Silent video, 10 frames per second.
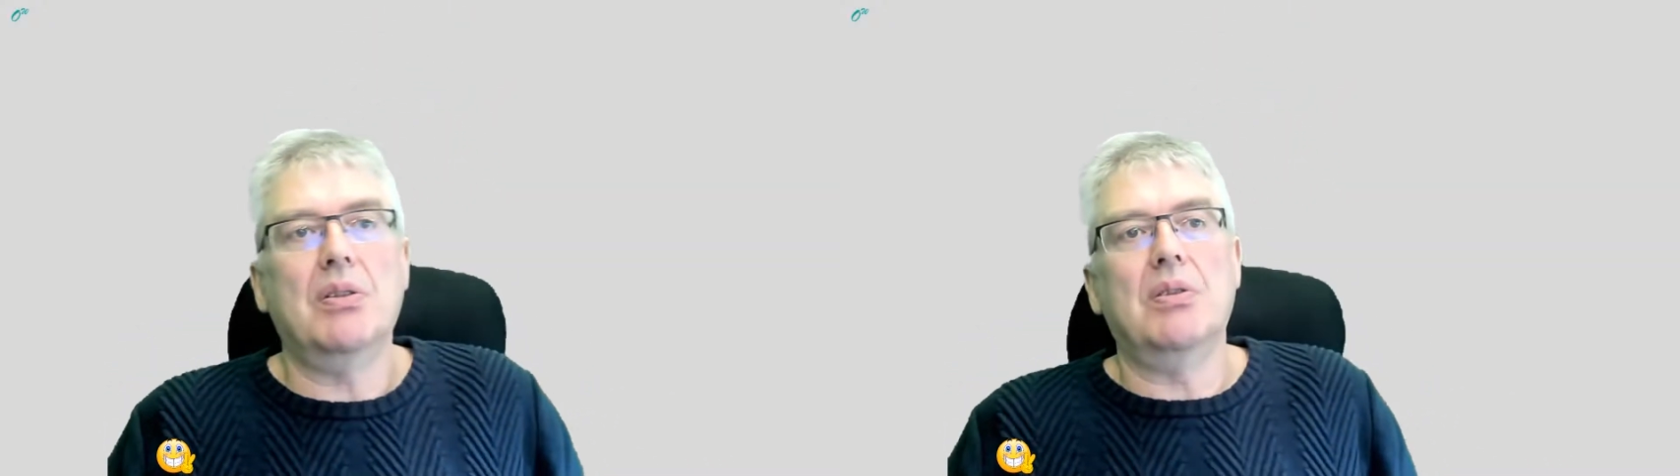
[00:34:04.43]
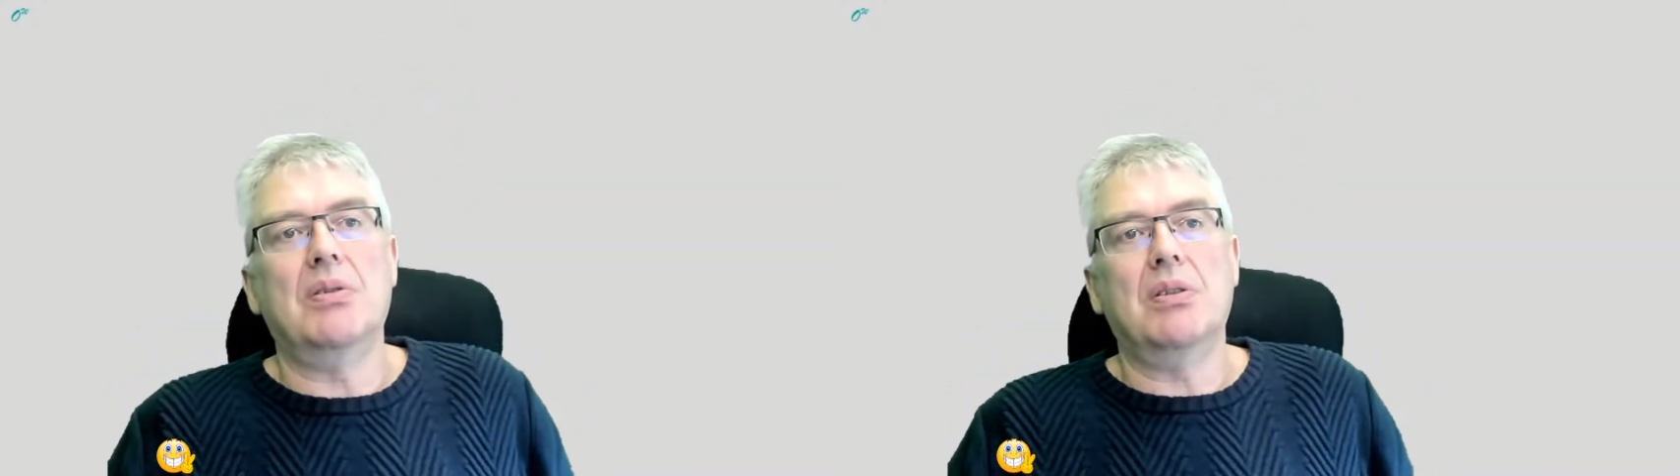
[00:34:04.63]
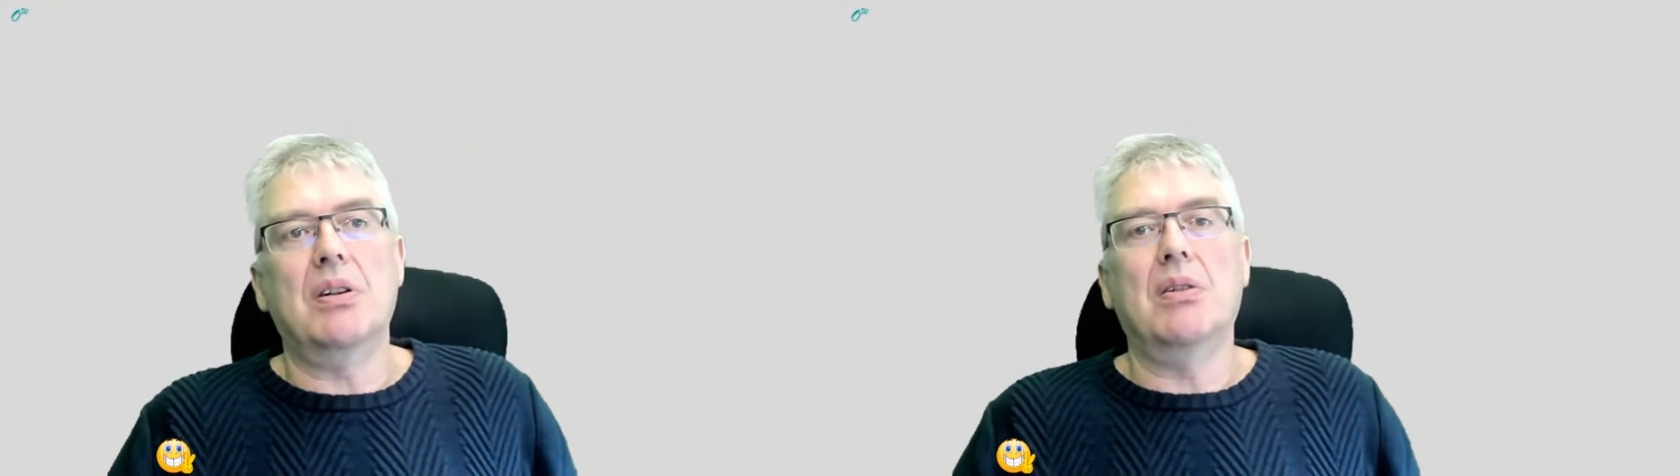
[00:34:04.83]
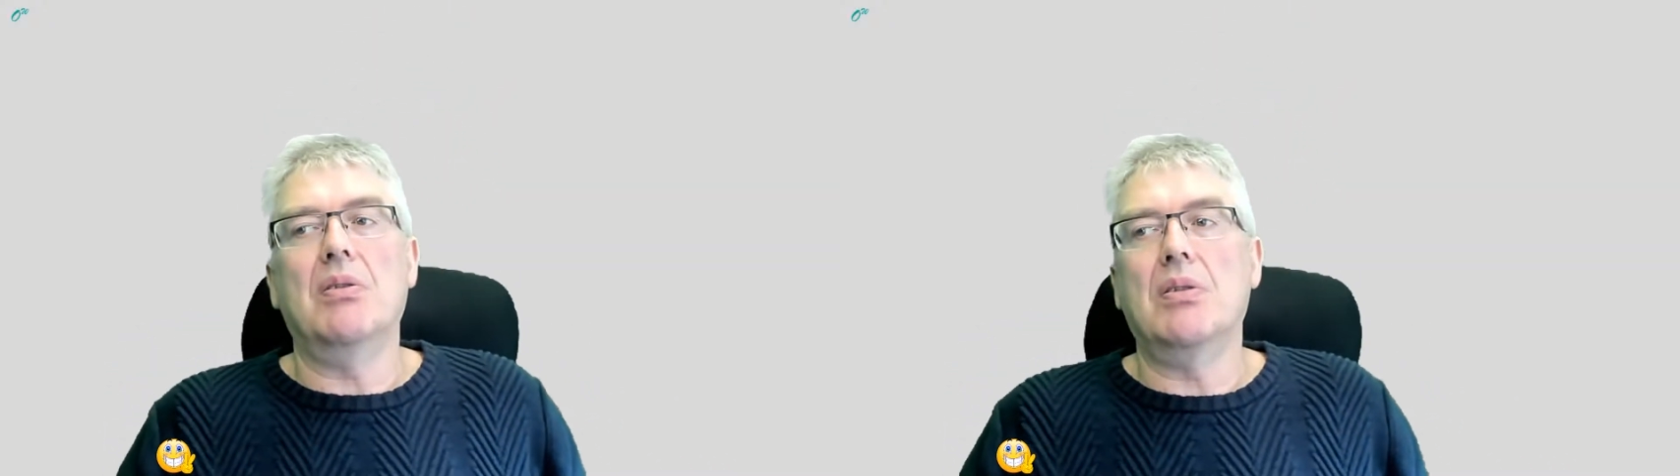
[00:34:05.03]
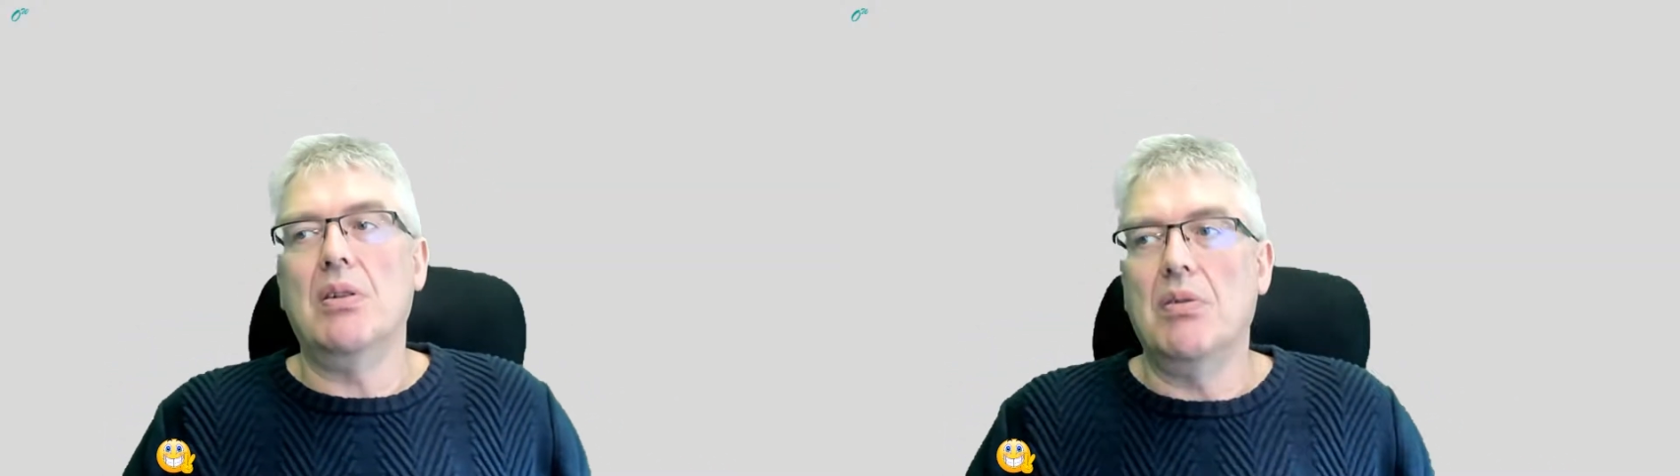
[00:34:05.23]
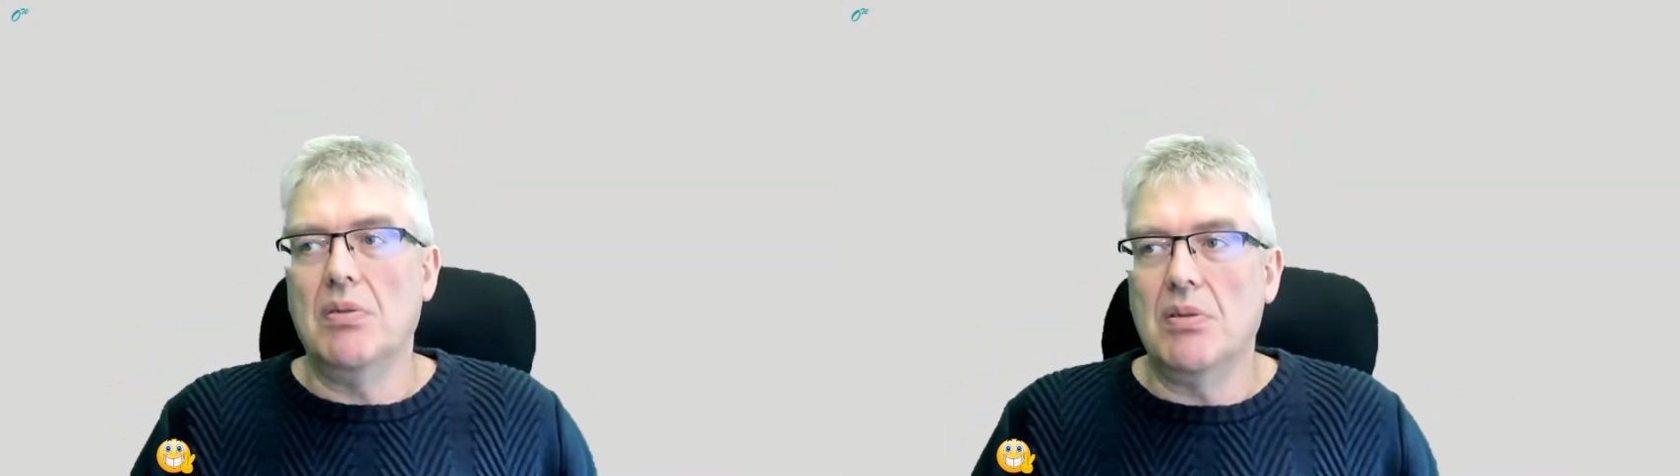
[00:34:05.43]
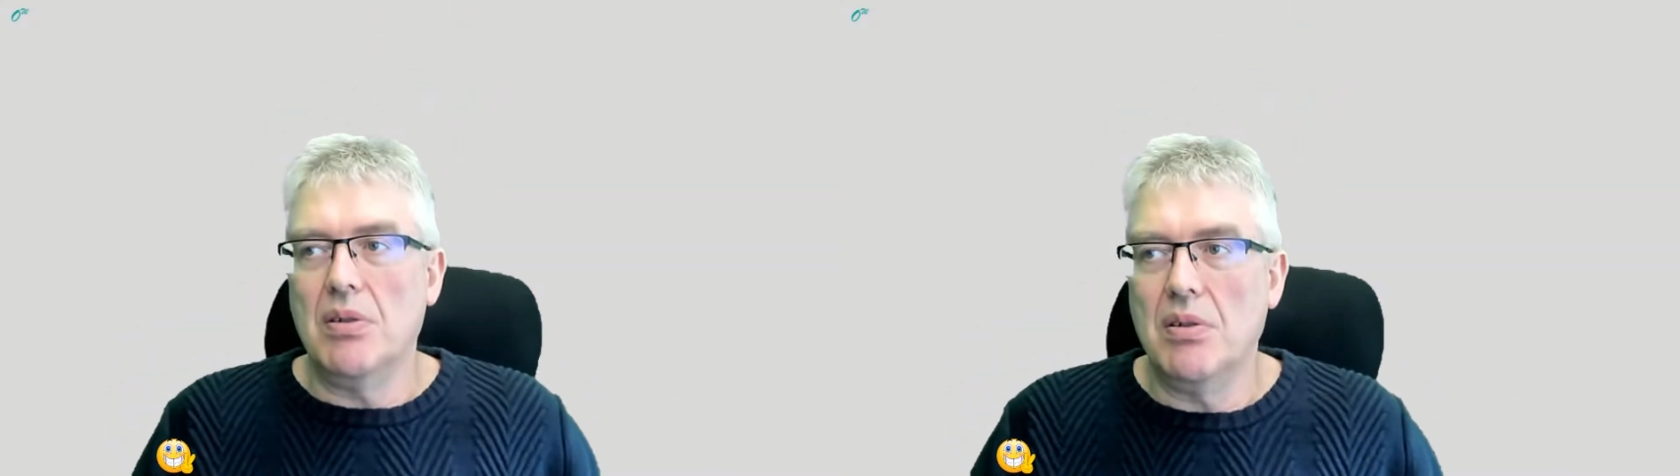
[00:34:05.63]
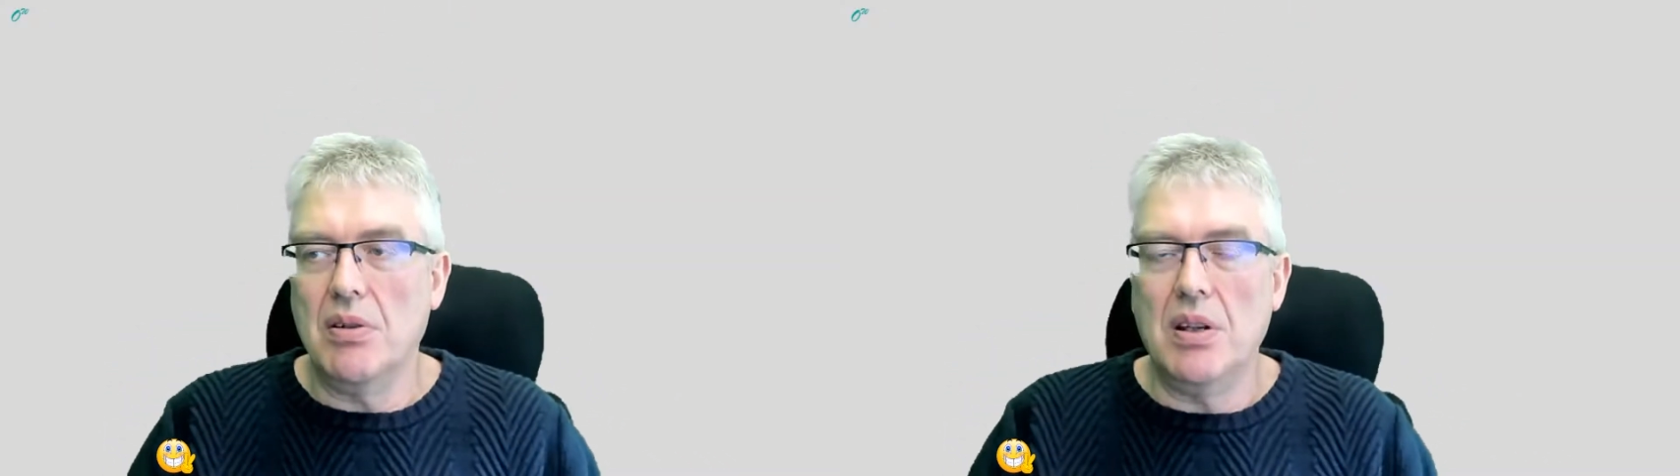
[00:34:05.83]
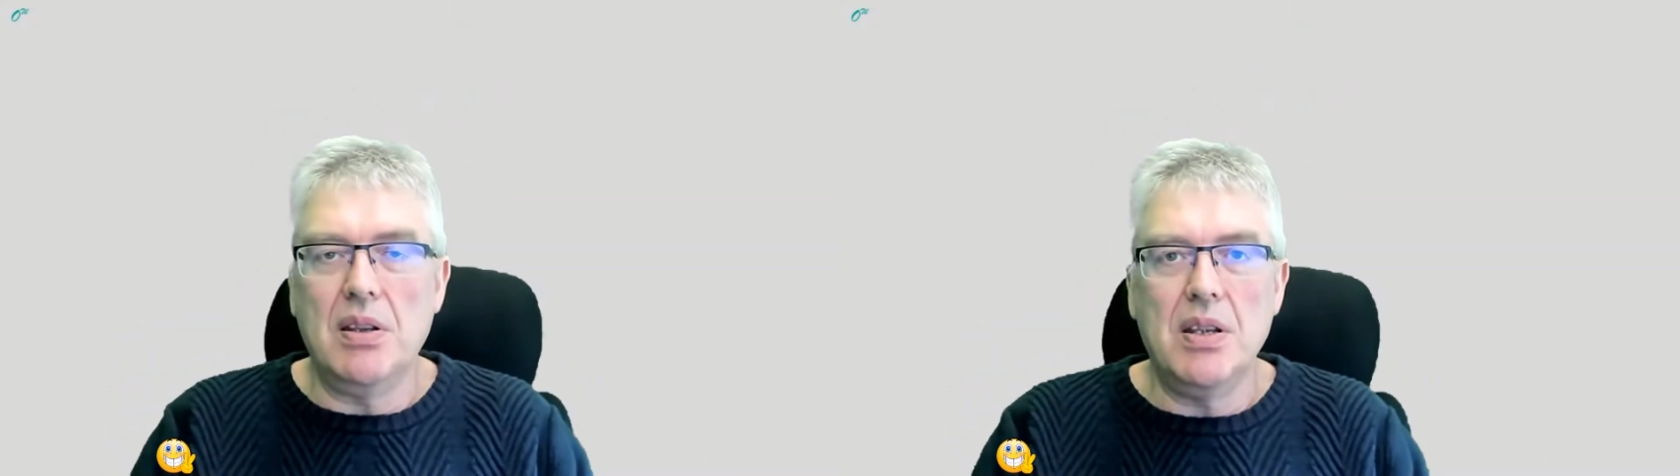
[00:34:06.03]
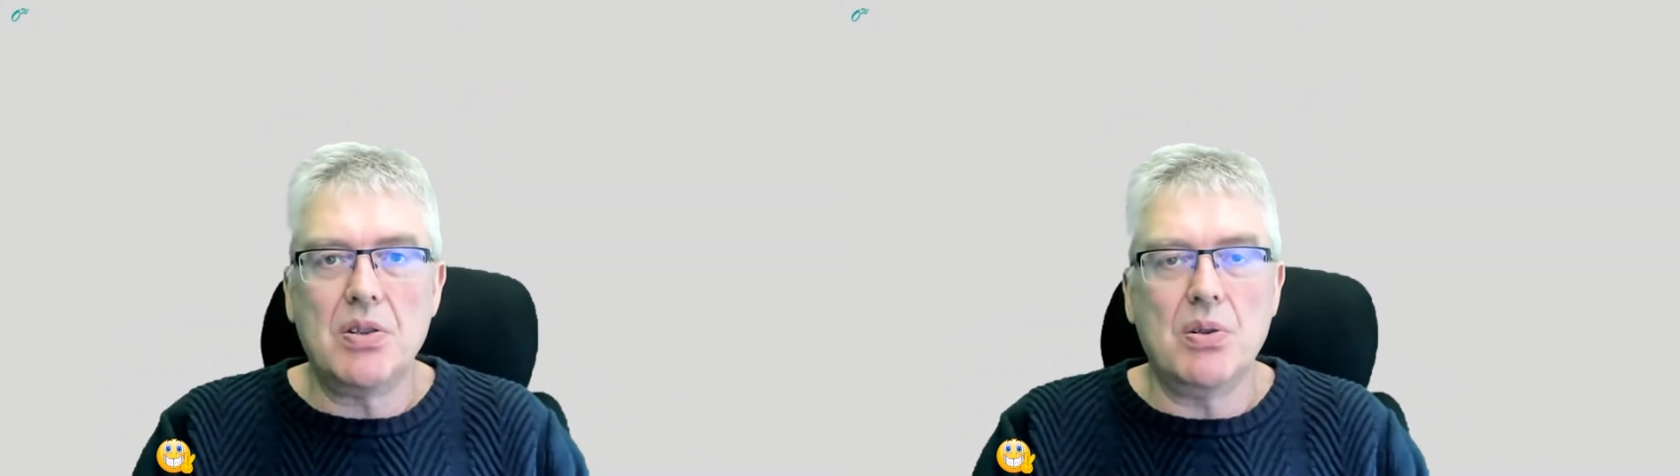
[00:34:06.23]
on in
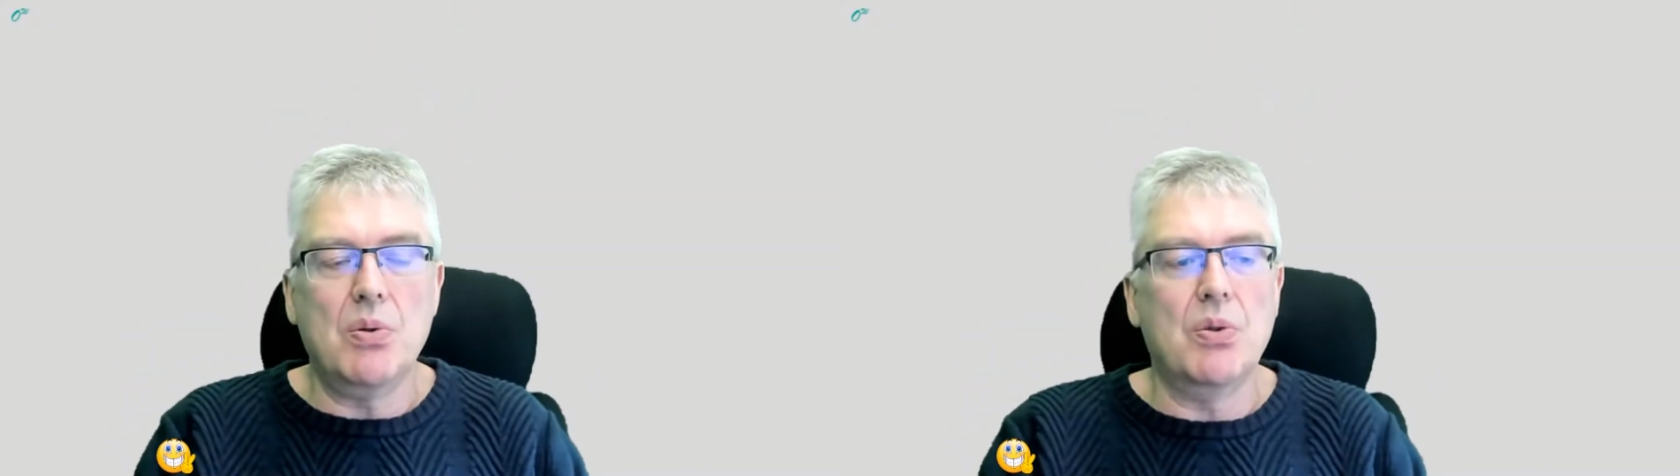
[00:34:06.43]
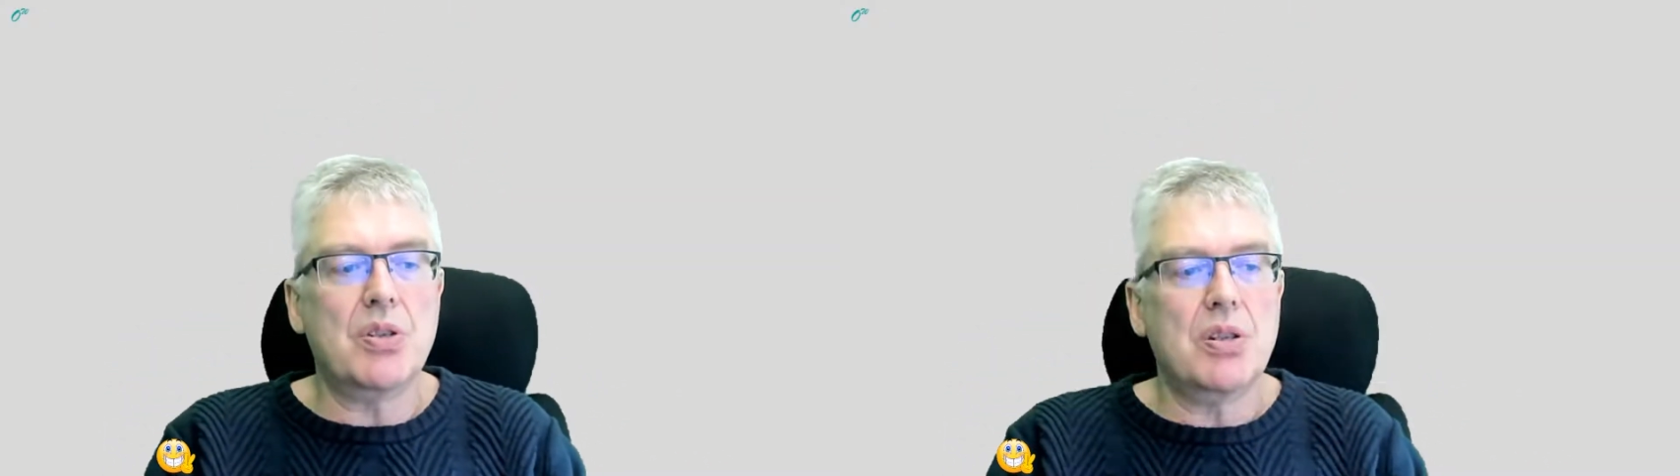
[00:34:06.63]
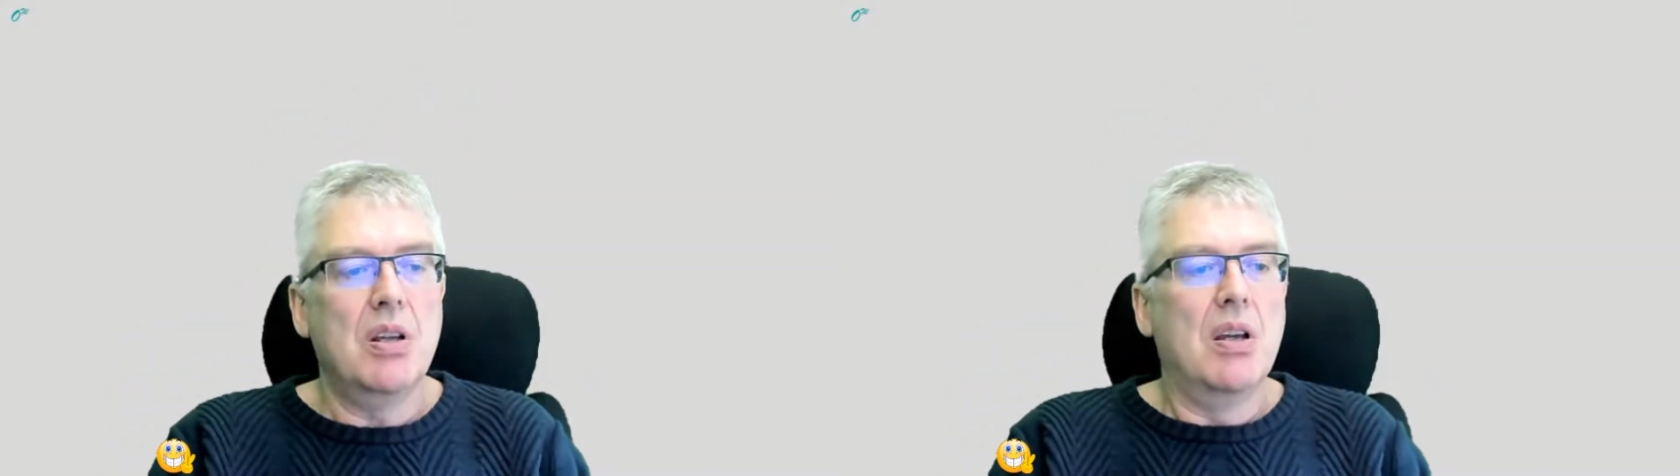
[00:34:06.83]
this course.